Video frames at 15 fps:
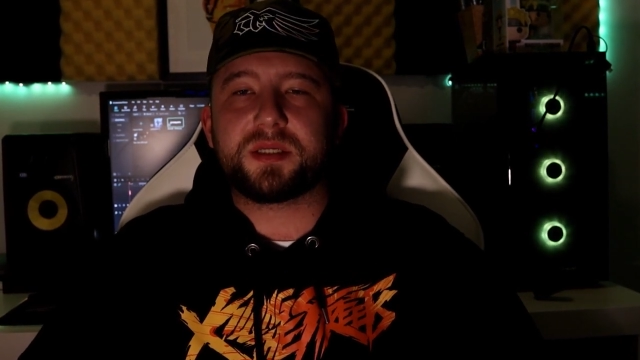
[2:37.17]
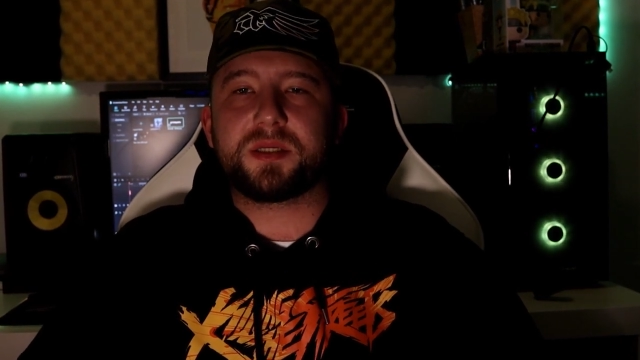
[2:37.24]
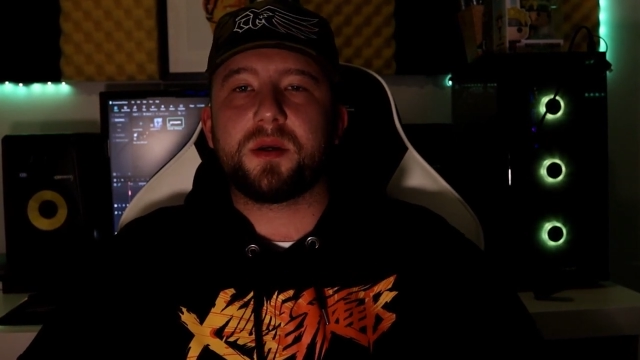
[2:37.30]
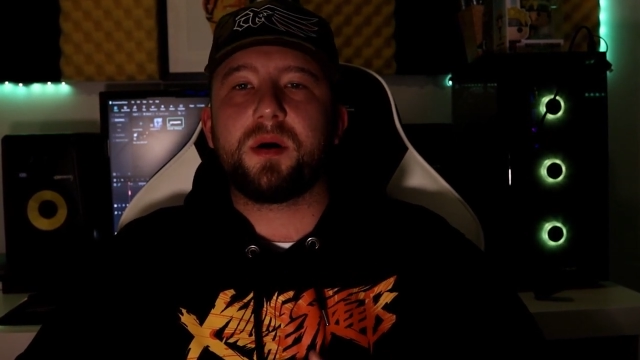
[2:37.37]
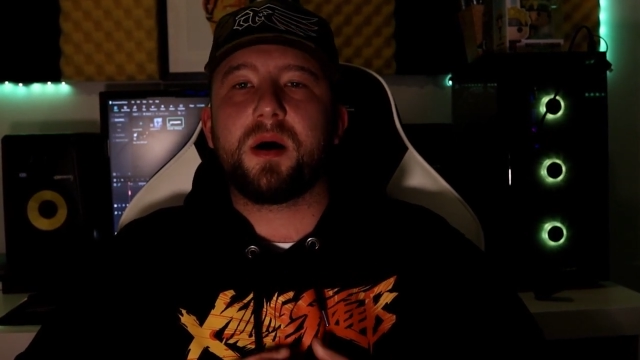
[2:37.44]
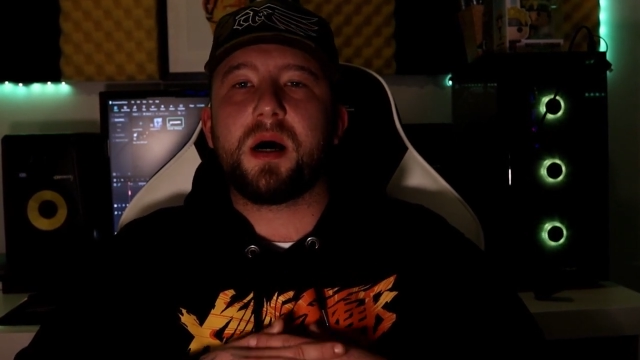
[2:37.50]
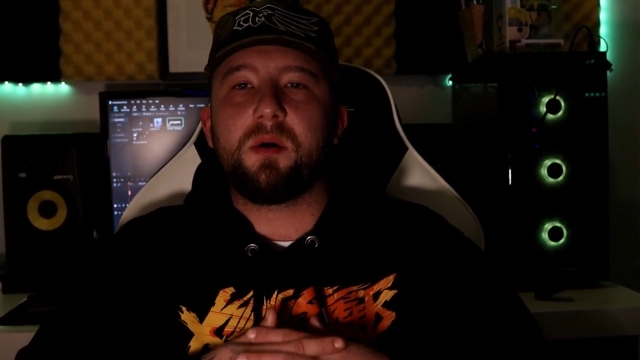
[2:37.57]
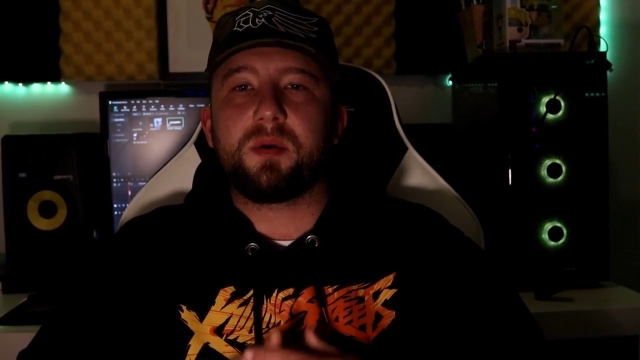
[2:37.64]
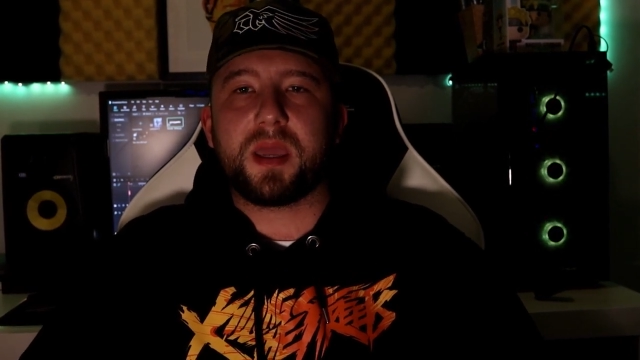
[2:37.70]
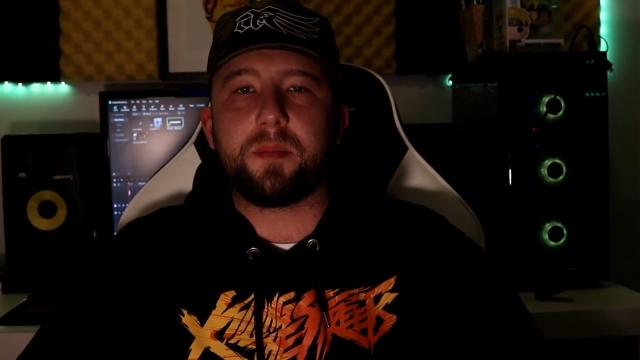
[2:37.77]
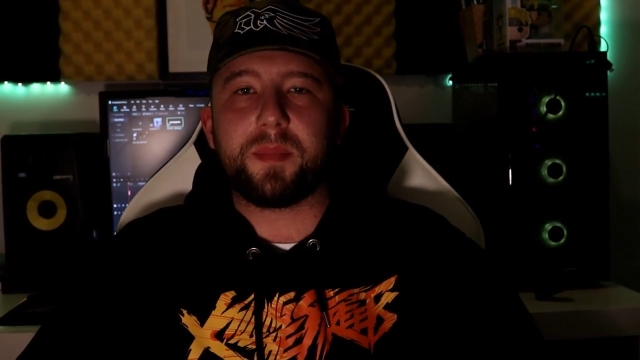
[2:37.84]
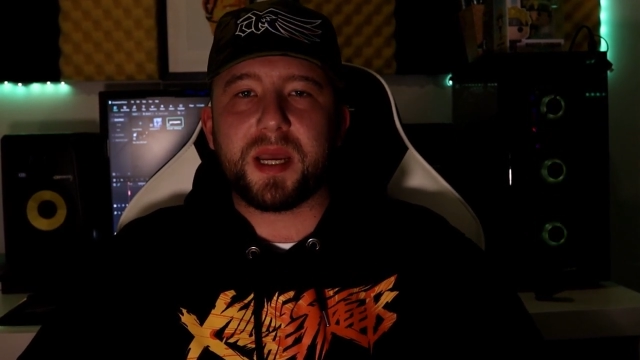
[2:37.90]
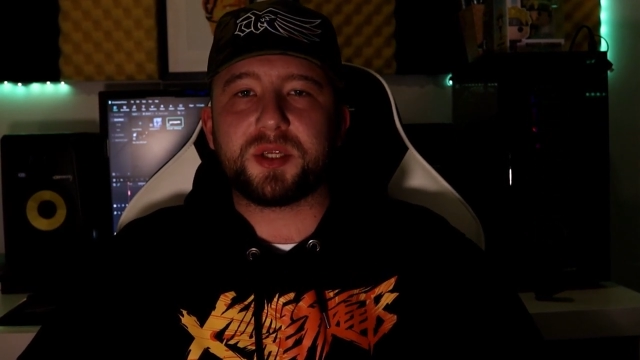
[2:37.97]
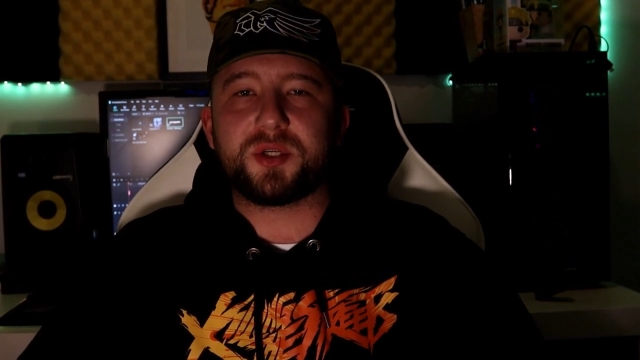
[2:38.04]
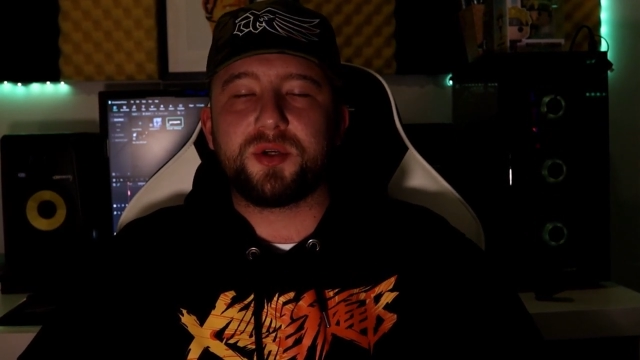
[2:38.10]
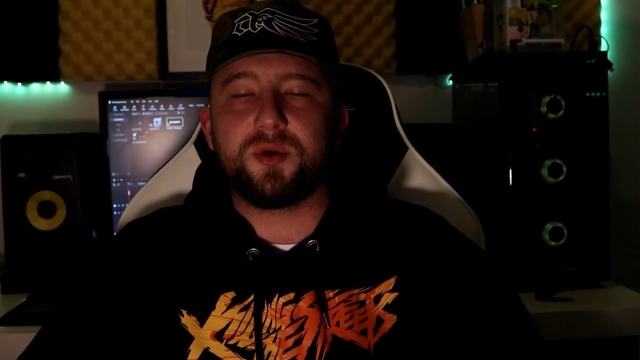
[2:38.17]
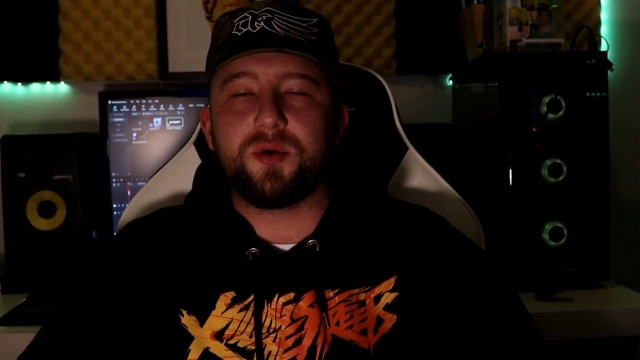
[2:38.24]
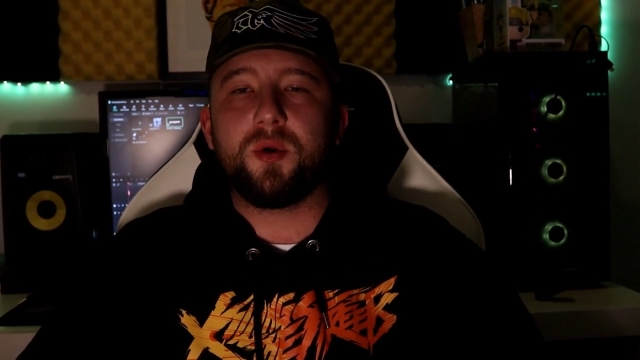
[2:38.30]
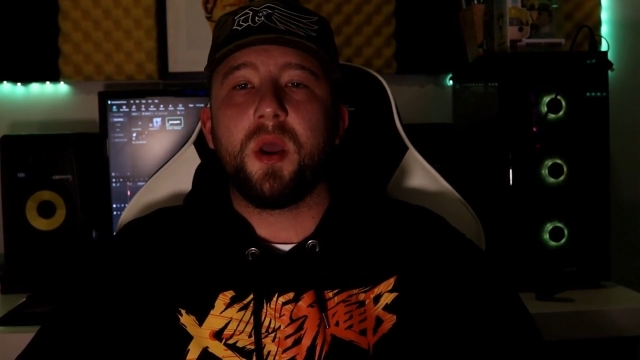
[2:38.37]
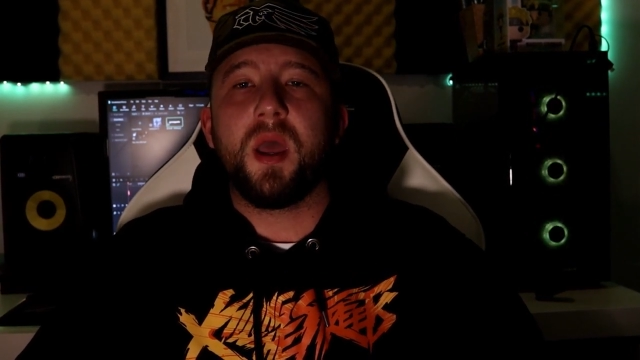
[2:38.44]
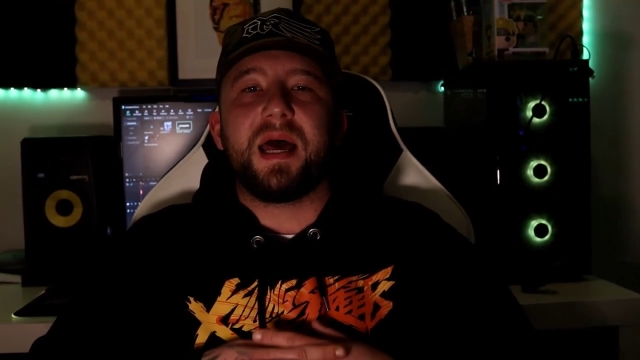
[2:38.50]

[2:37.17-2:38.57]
so I'll get back to you.